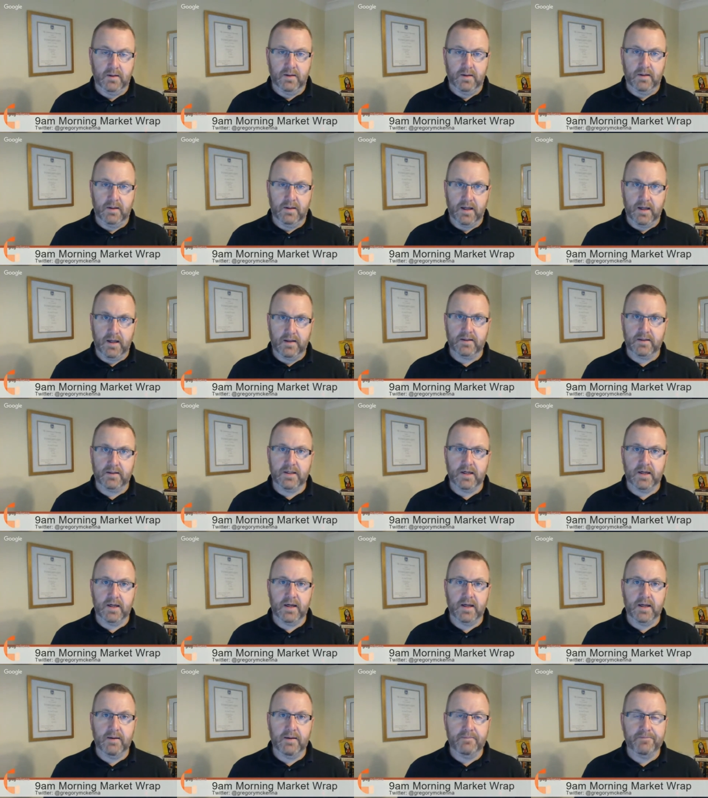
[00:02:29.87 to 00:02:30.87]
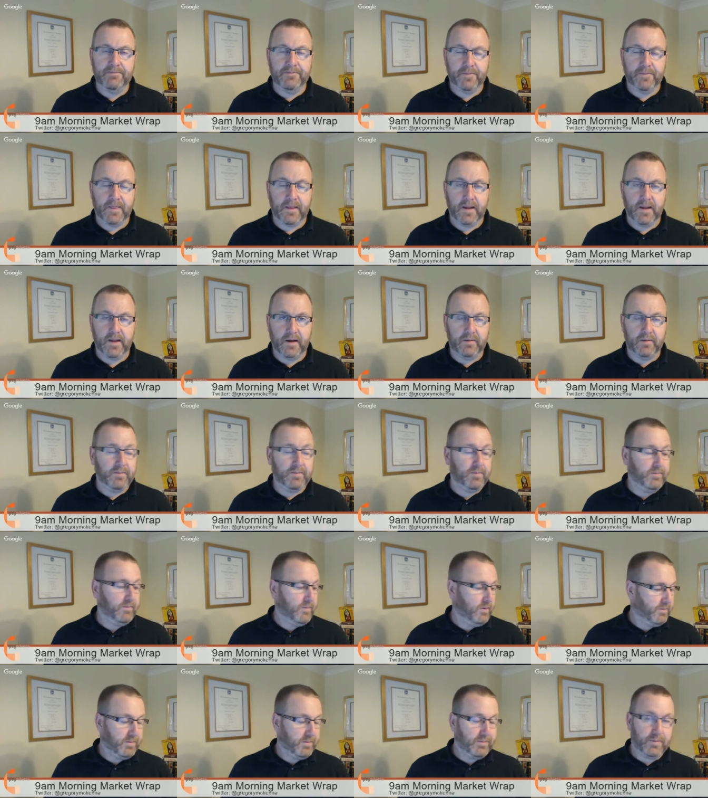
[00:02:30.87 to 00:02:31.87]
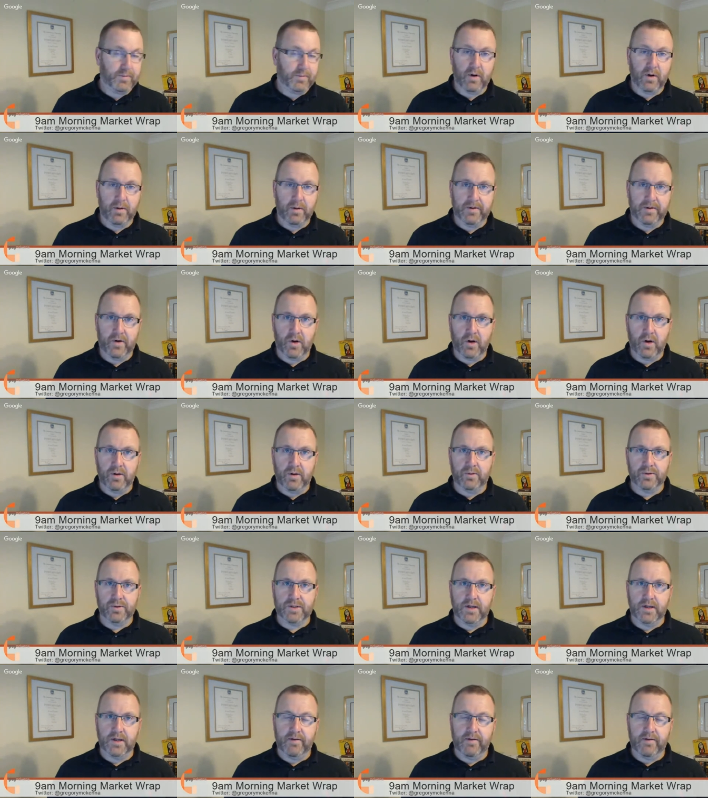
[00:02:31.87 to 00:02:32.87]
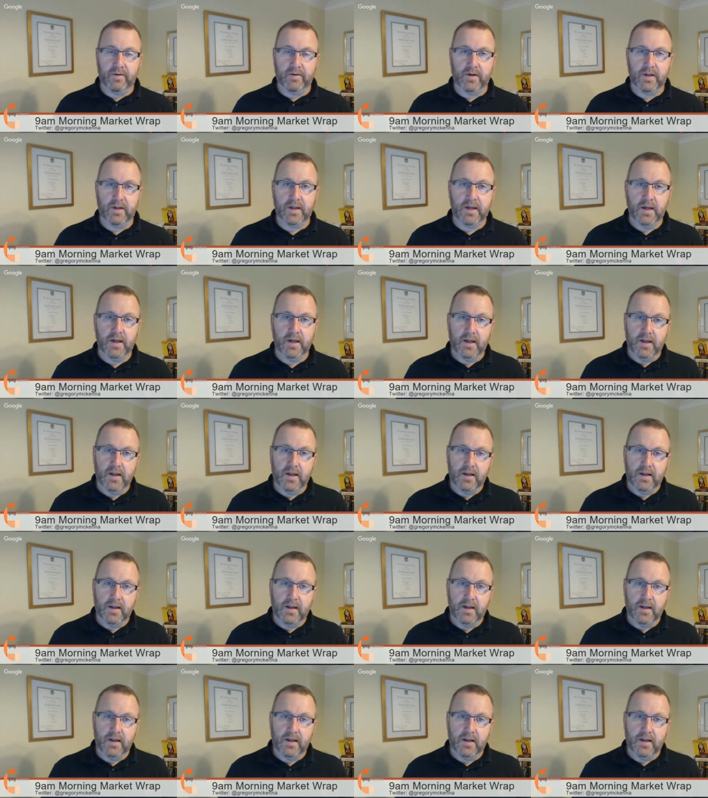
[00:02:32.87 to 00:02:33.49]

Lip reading: The other day, I've got a bit of a high horse here, haven't I really?